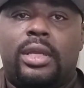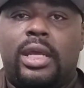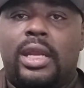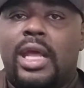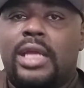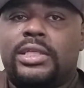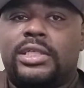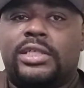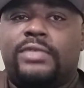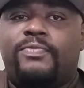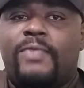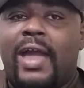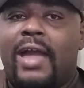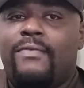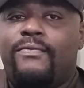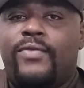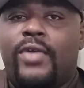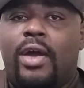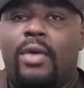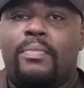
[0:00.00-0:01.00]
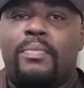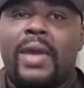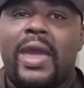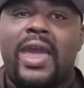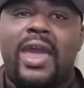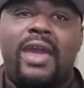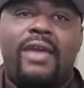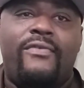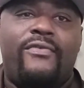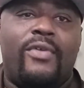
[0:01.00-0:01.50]
And I felt
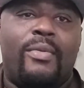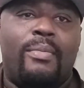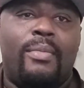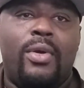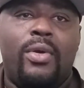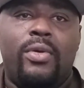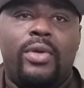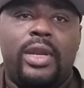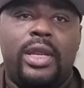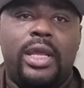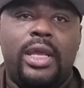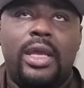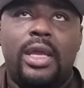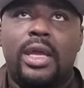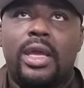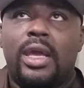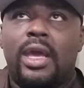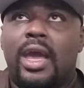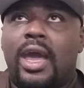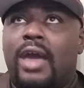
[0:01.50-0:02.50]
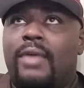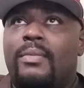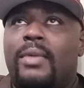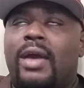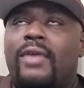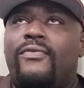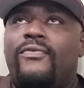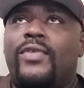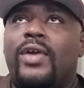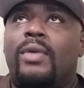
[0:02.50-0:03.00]
bad for Moody.
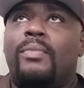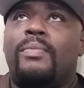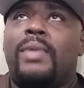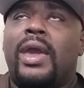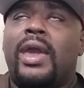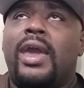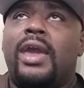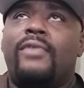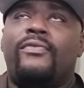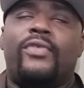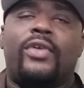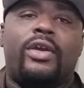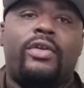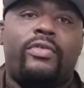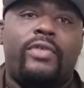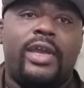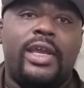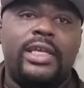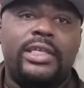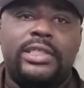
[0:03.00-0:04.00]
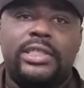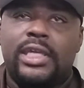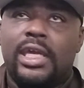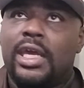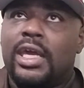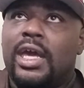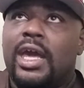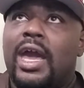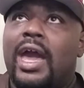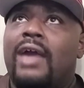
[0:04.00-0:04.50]
I felt bad for Chris.
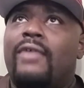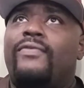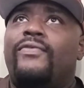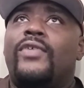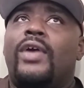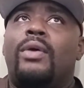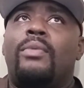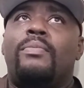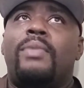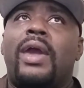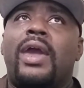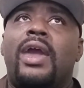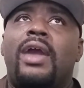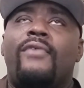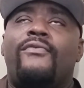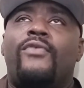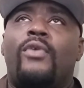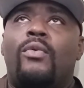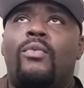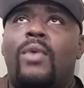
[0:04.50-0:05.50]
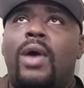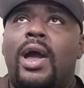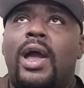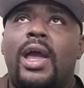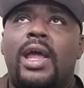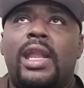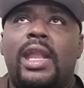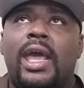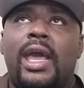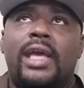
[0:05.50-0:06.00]
I felt bad for
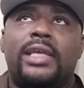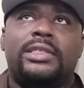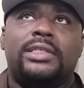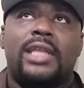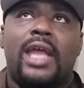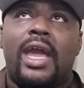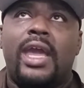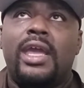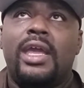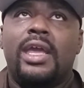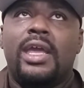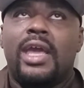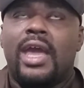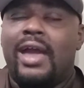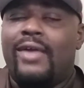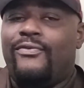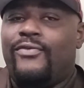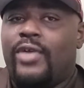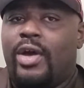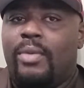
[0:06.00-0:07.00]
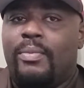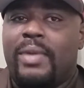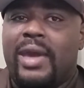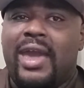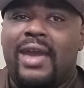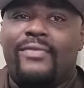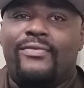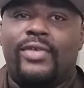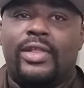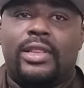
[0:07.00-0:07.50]
Juan last night. I felt
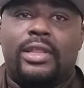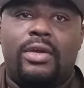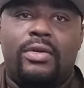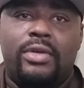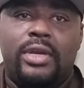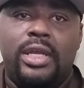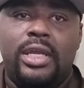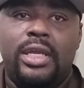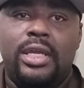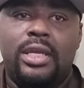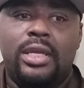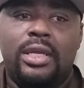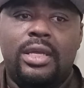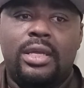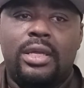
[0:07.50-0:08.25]
bad for Looney.